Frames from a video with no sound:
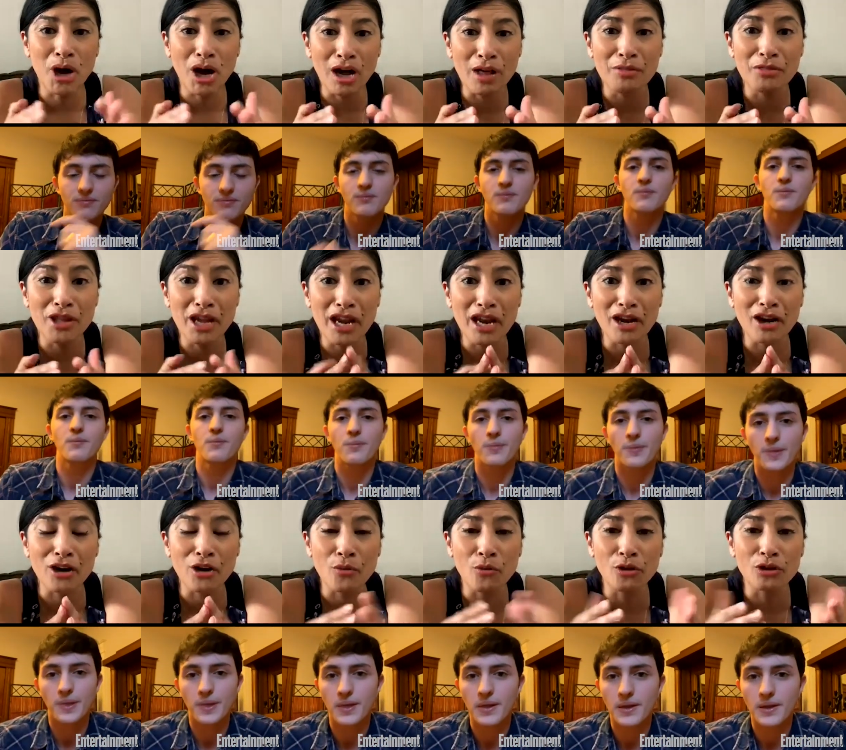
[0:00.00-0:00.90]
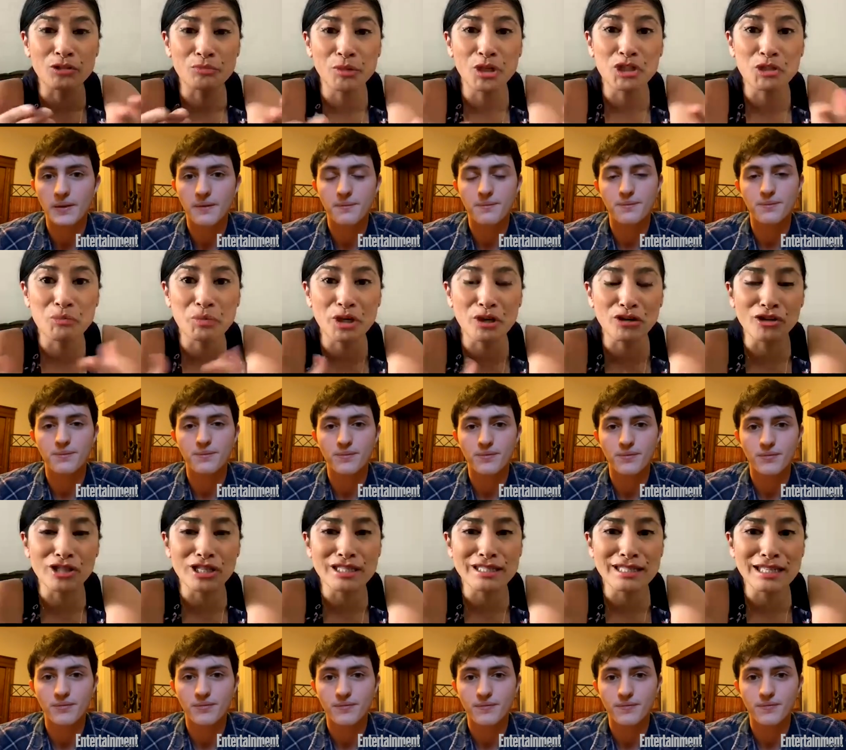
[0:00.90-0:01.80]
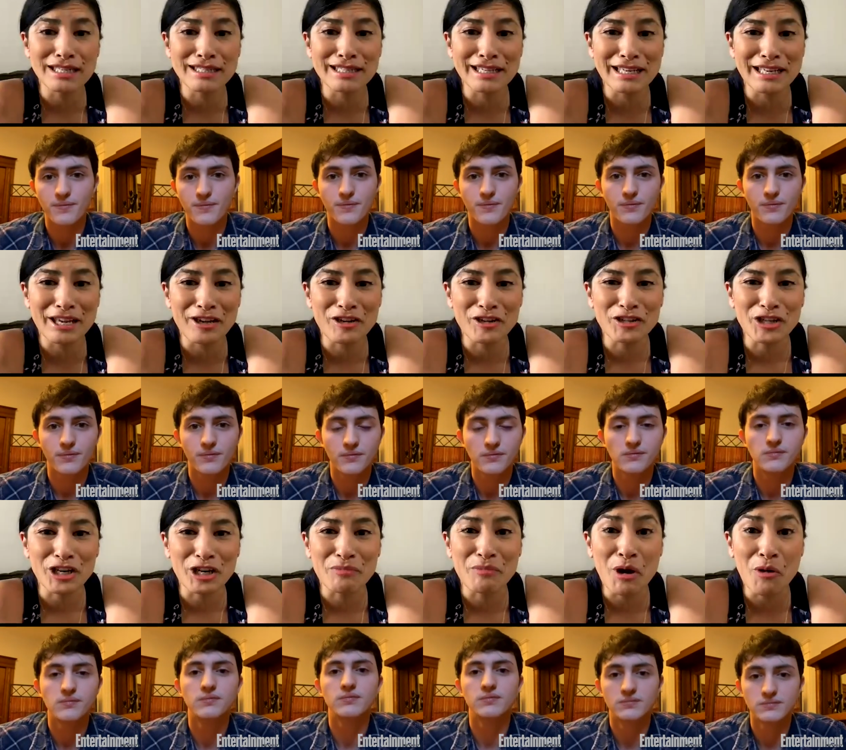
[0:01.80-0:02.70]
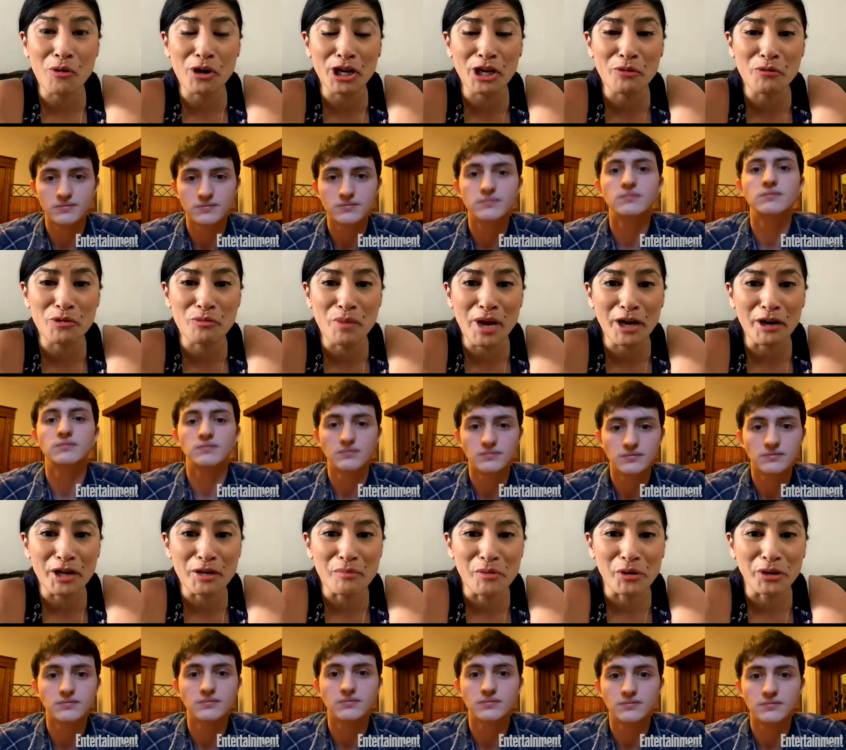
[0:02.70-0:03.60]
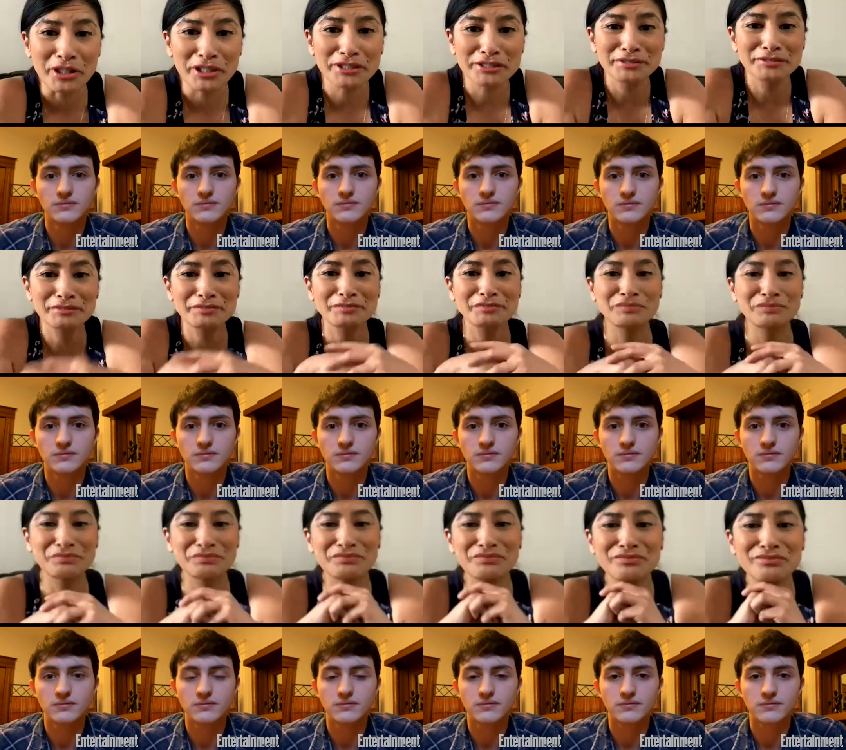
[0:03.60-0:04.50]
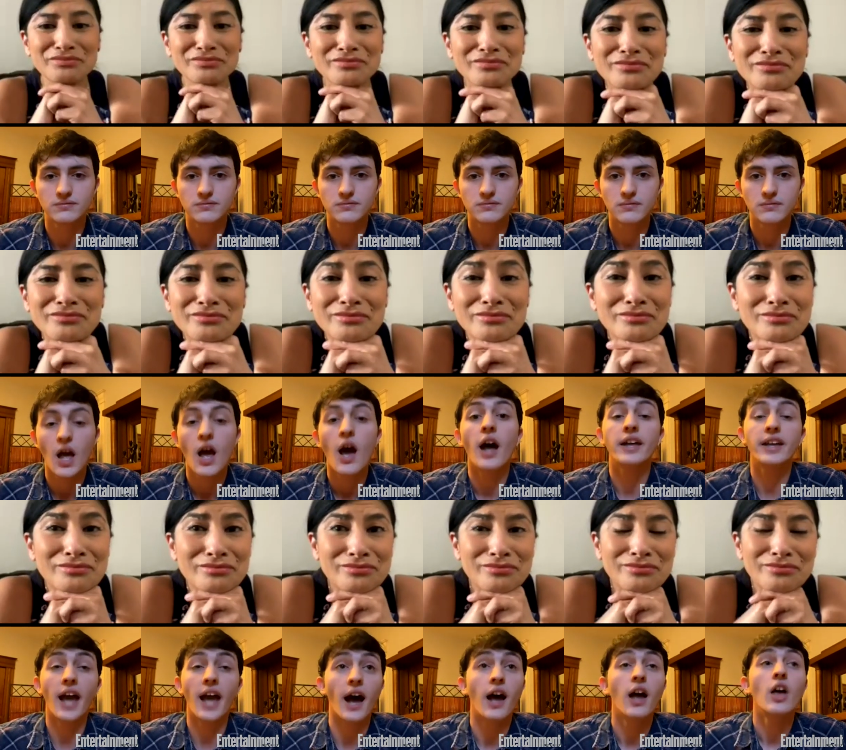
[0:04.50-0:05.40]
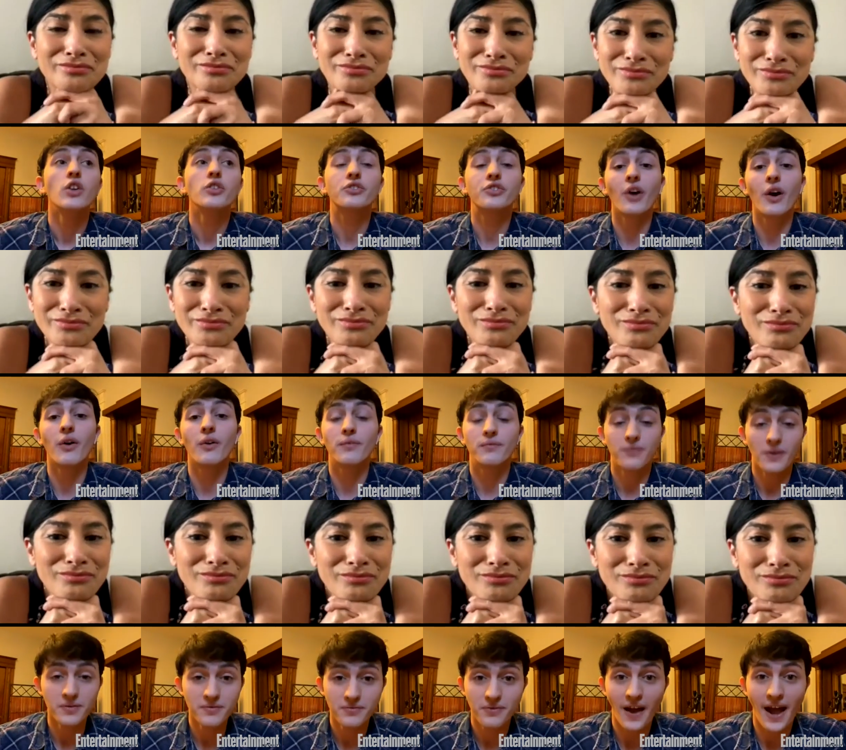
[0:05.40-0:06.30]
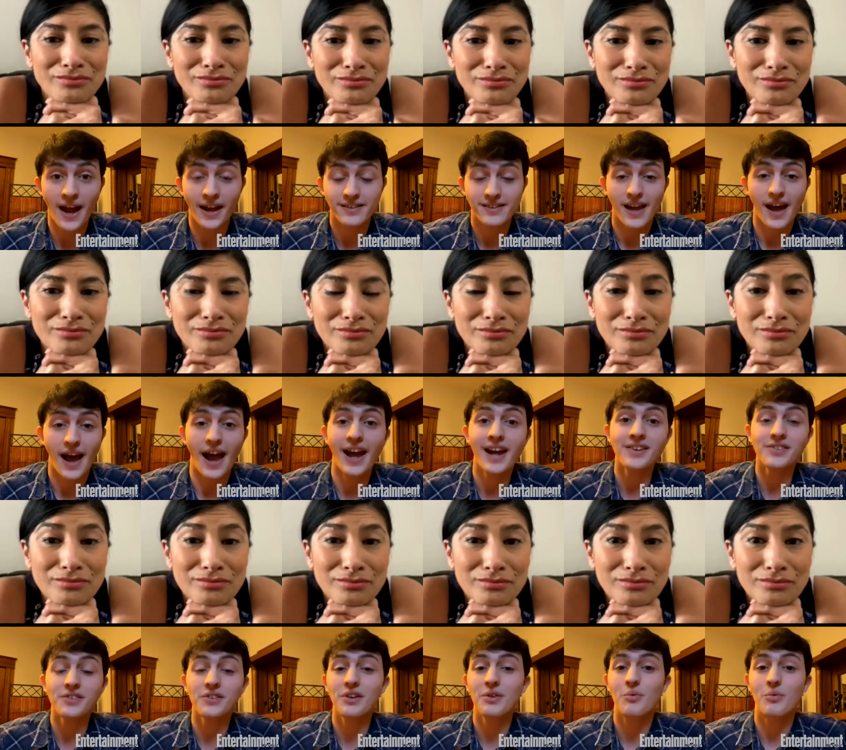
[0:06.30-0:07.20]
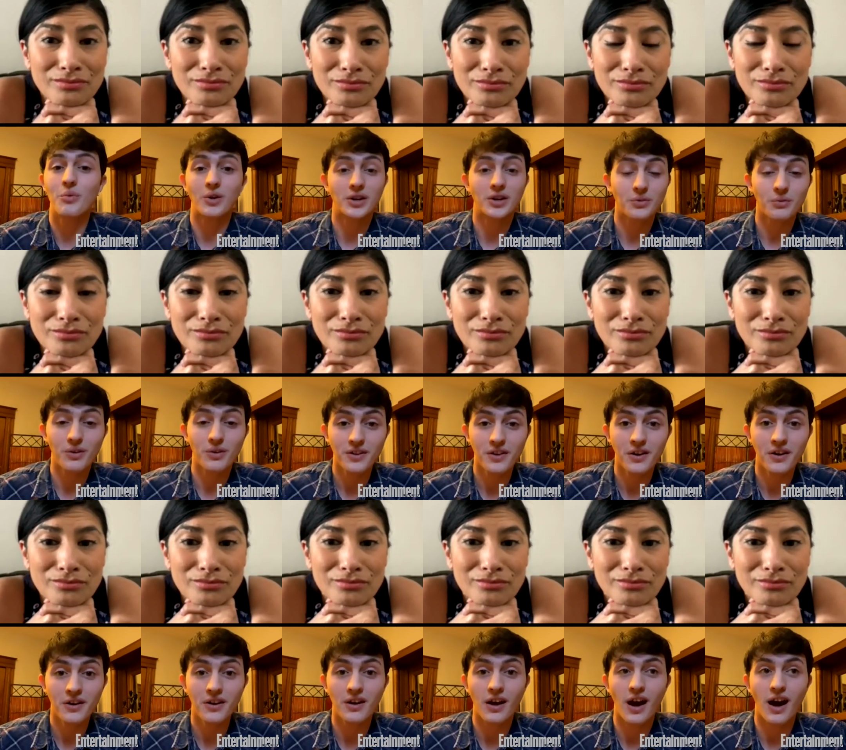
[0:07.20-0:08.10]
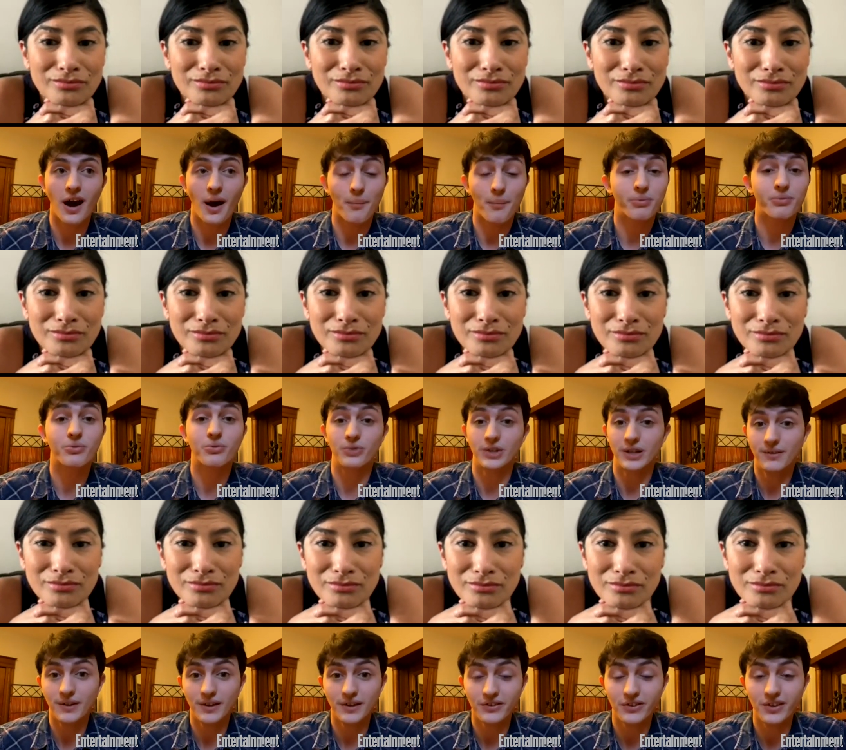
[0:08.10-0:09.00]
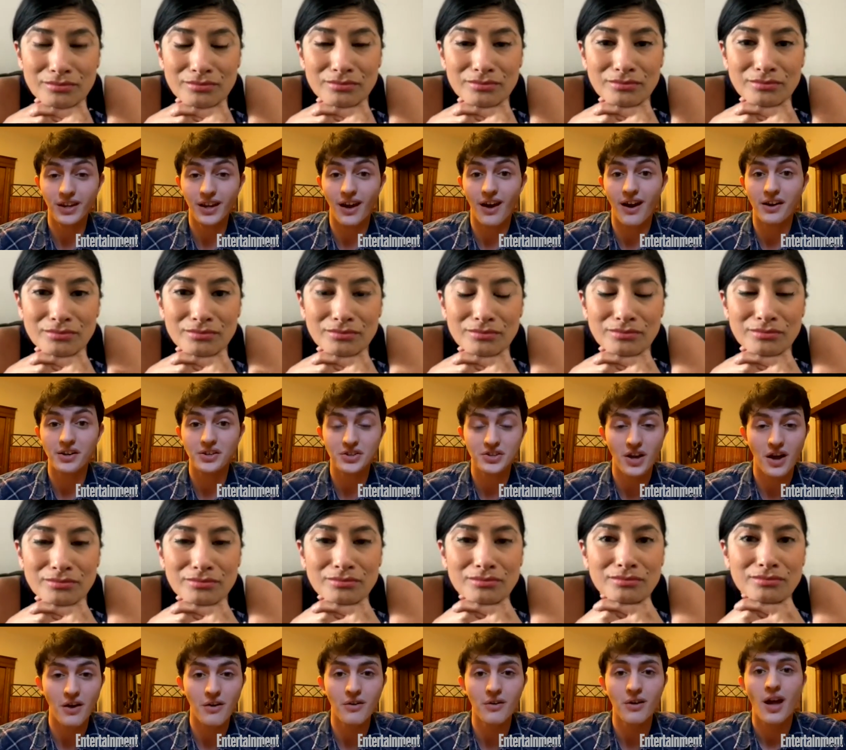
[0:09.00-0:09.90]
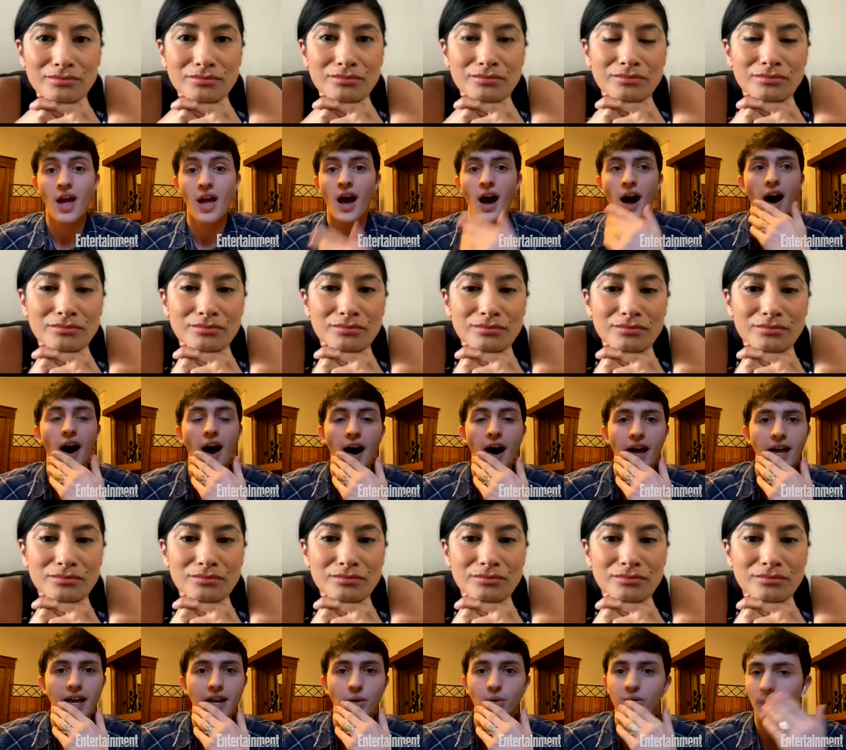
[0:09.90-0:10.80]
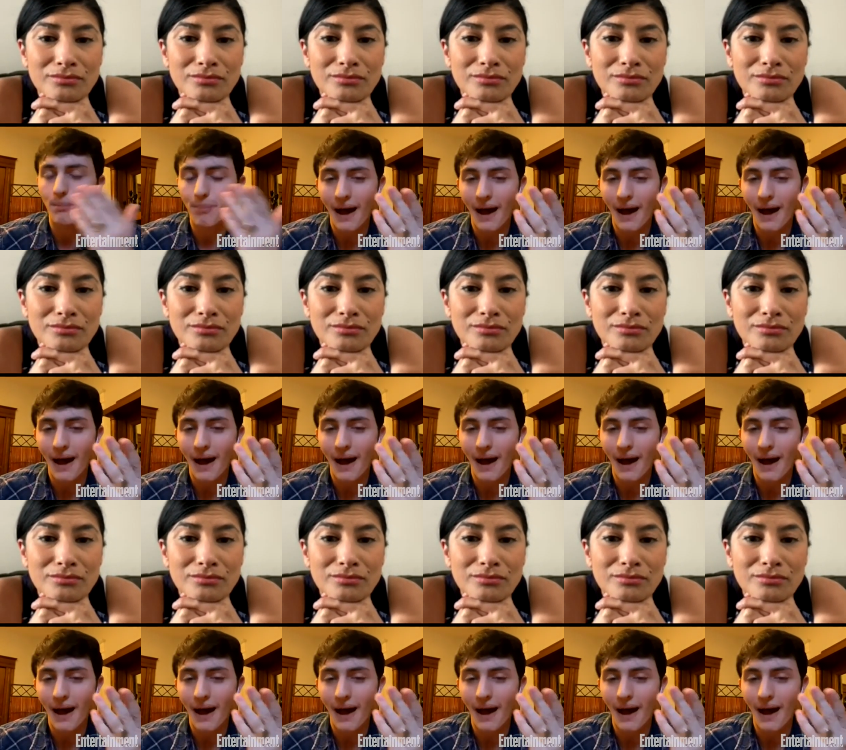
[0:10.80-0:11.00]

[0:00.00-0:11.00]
Speaker 1: bond there was much bigger this season. Can you talk about working with Mary more?
Speaker 2: Yeah. So fun fact, I actually worked with her previously on a show. It was a